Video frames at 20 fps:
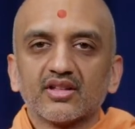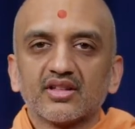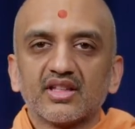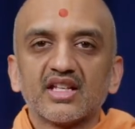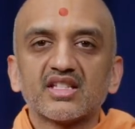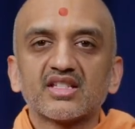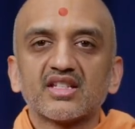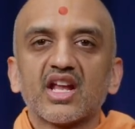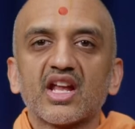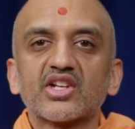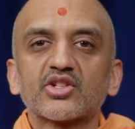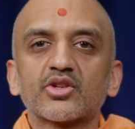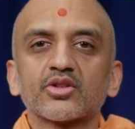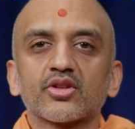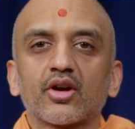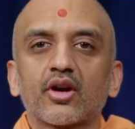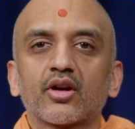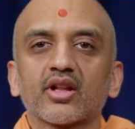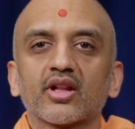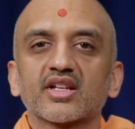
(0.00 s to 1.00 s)
These
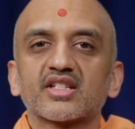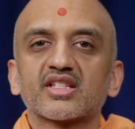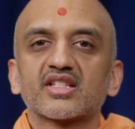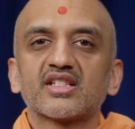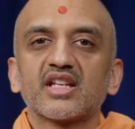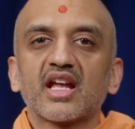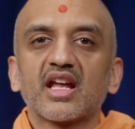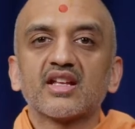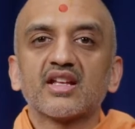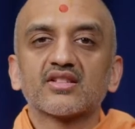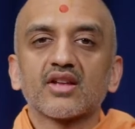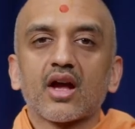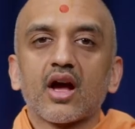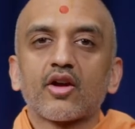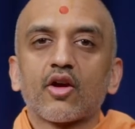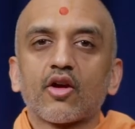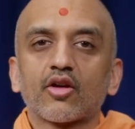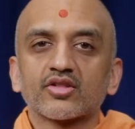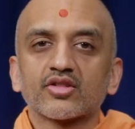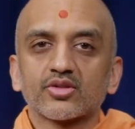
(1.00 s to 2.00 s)
natures are like stains
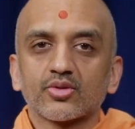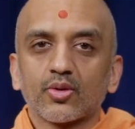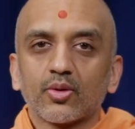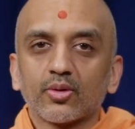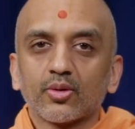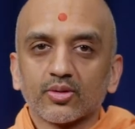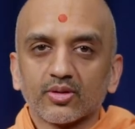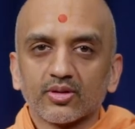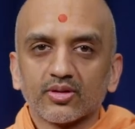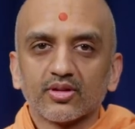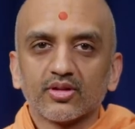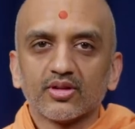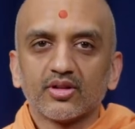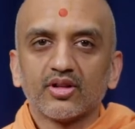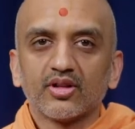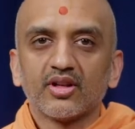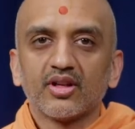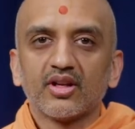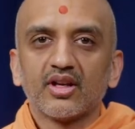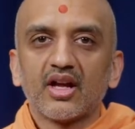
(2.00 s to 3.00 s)
on our soul.
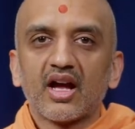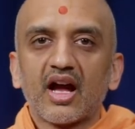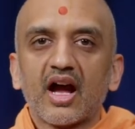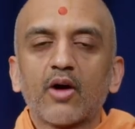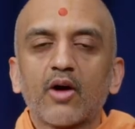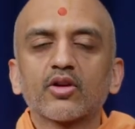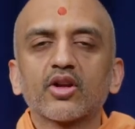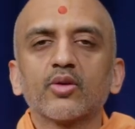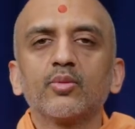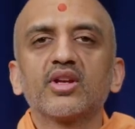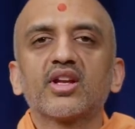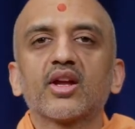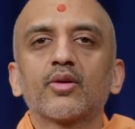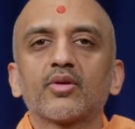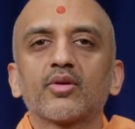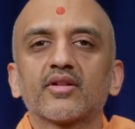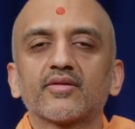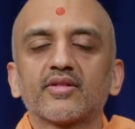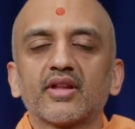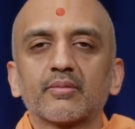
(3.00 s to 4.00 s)
How can we get
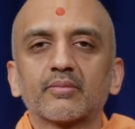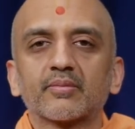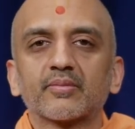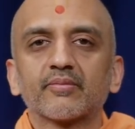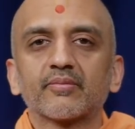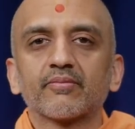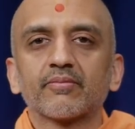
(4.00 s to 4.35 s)
rid of them?